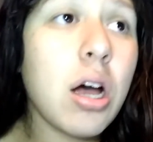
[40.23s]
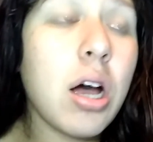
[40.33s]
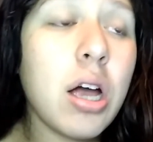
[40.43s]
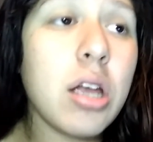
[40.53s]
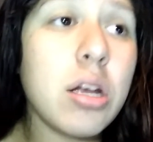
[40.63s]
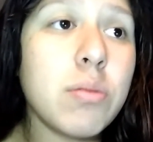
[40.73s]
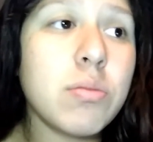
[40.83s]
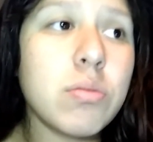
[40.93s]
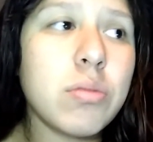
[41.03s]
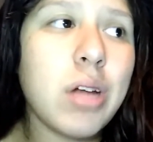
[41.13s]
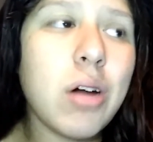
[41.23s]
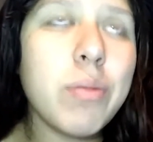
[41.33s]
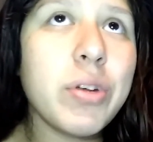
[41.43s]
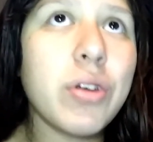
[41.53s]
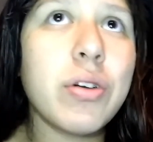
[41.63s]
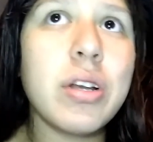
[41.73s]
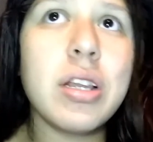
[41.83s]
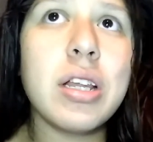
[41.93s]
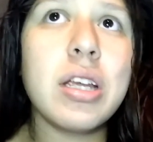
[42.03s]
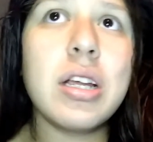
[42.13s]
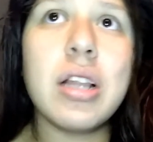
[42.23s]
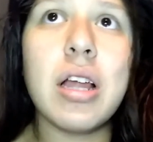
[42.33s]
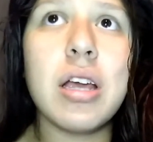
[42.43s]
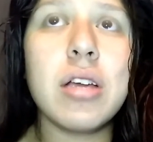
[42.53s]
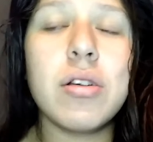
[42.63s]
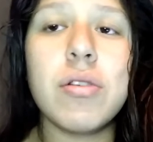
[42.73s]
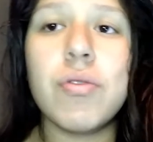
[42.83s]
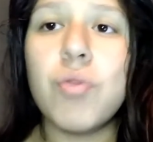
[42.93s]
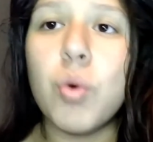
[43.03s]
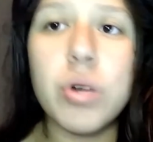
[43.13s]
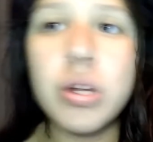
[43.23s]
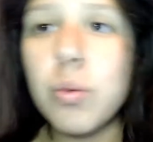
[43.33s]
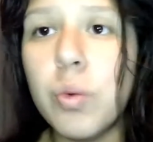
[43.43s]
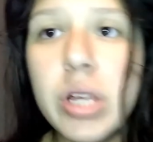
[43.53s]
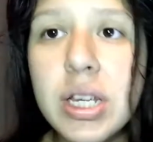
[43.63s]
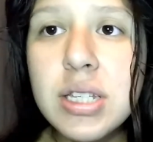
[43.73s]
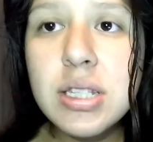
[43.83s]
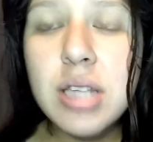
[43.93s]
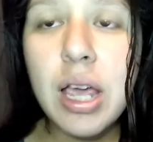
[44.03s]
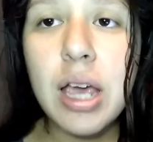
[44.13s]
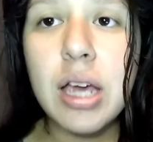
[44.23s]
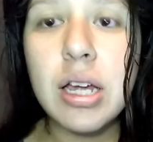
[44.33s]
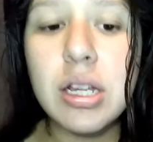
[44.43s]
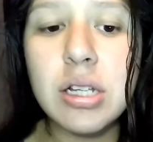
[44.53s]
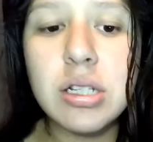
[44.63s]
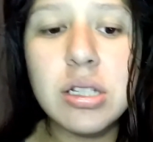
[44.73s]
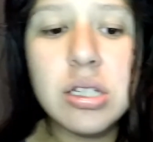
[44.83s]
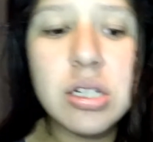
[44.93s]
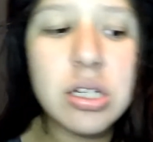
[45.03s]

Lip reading: I'm currently like 40 weeks, and